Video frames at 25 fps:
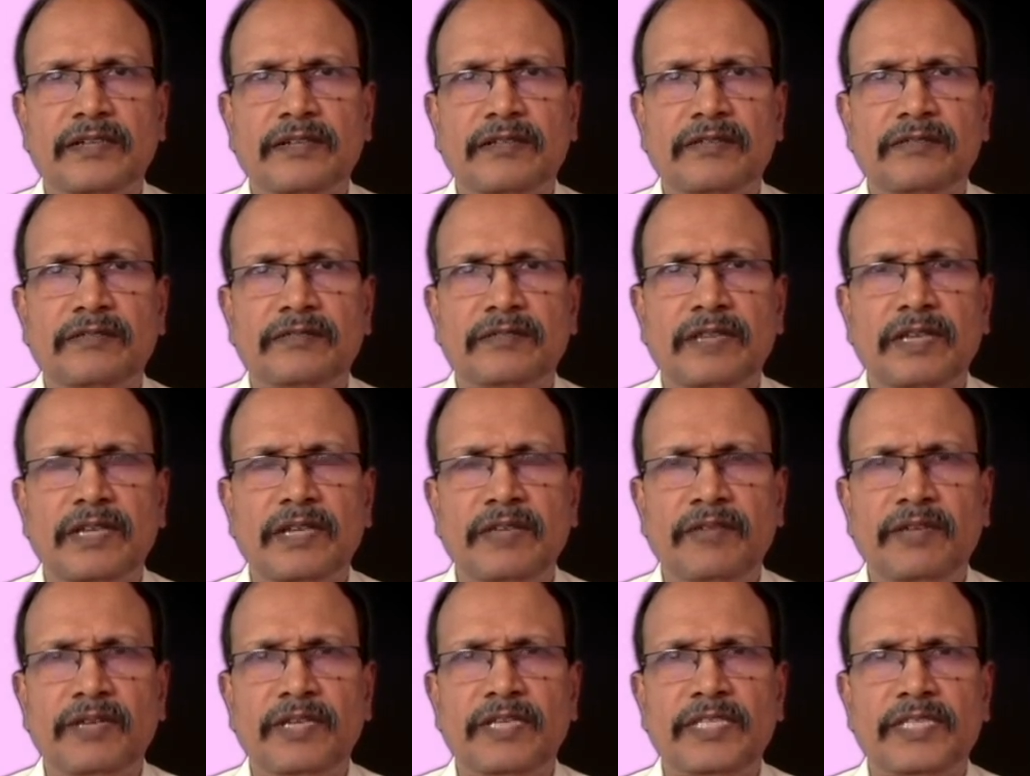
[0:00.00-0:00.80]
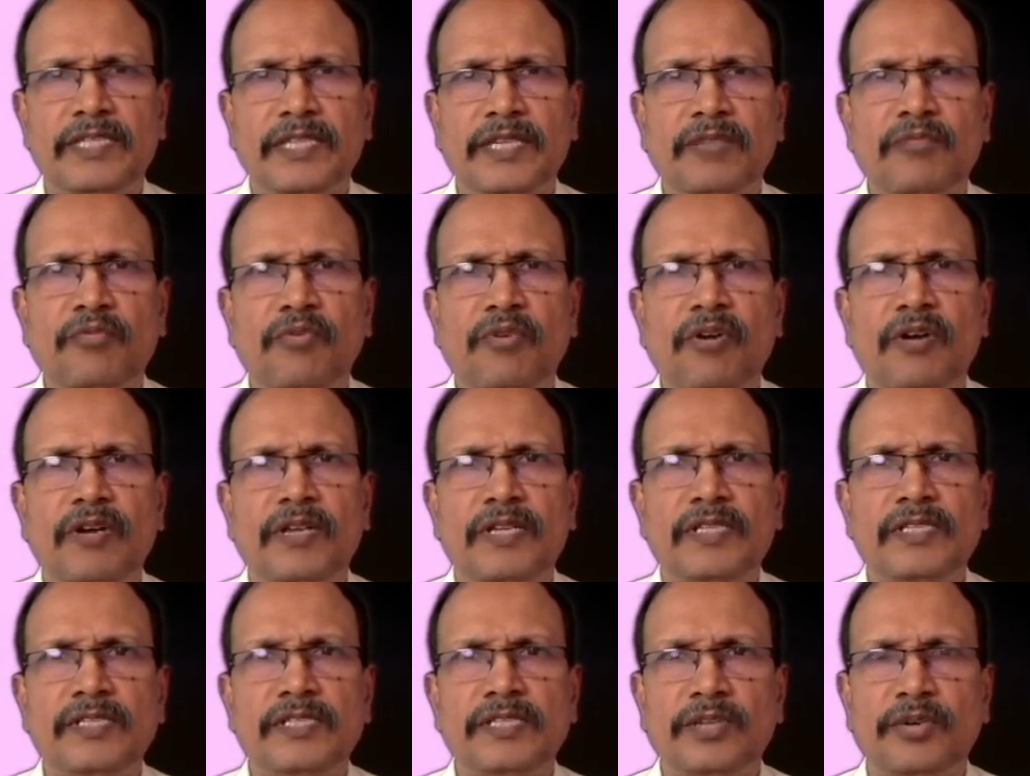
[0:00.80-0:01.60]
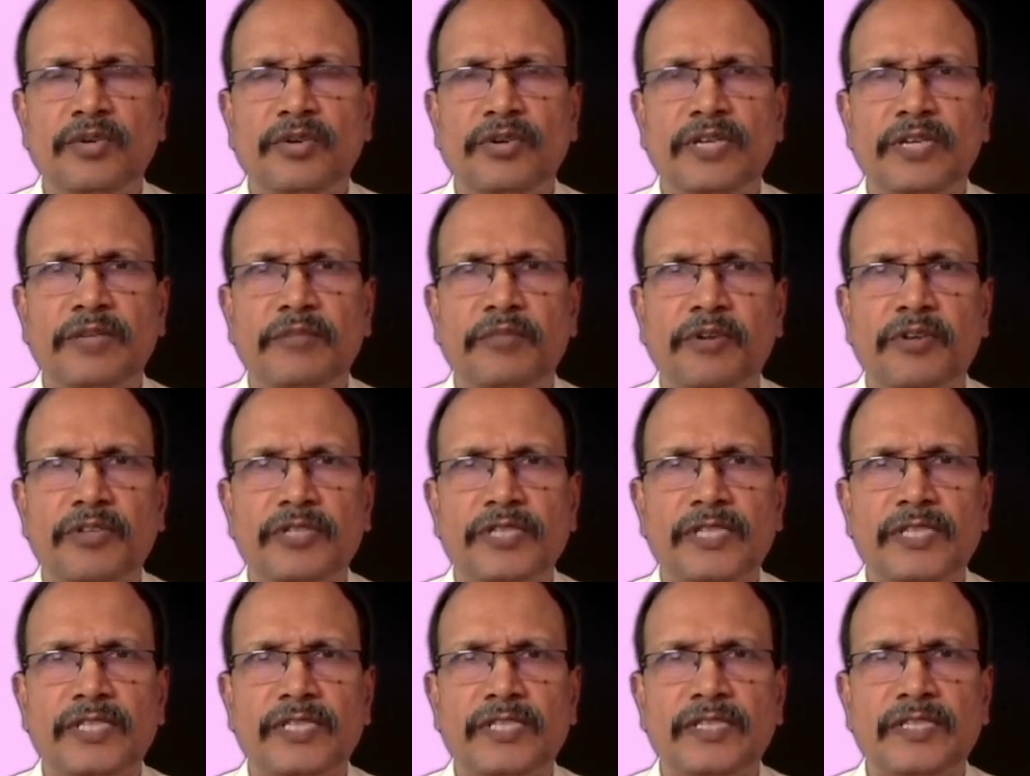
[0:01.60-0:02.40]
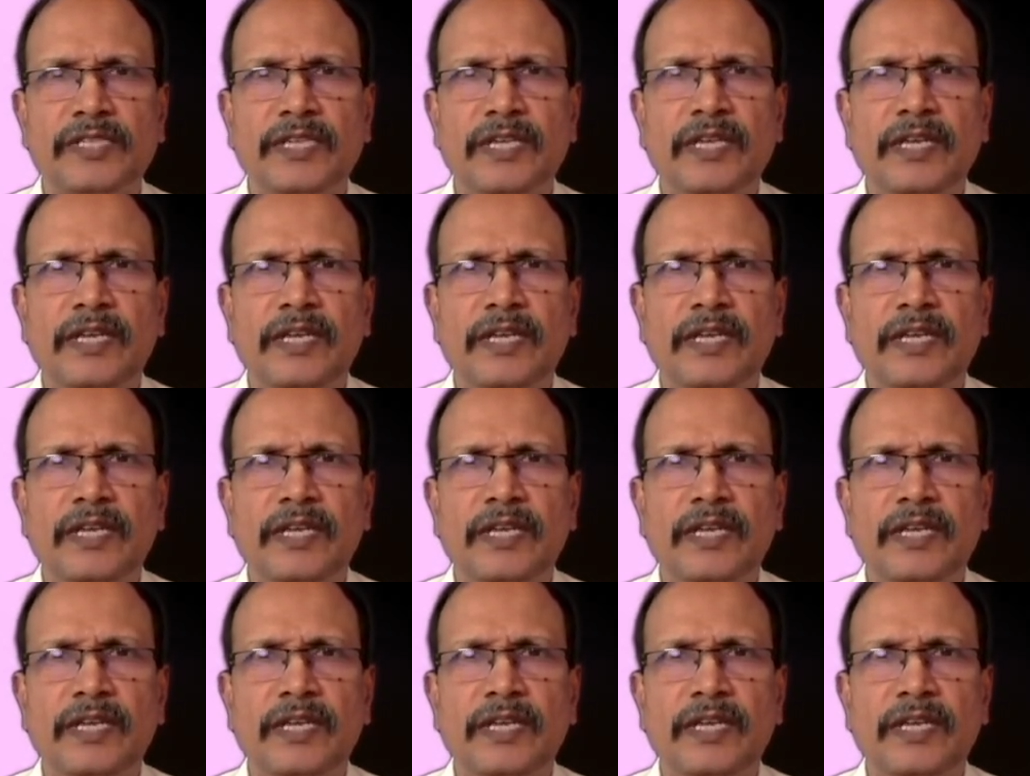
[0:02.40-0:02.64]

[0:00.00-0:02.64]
liver is involved in cirrhotic process,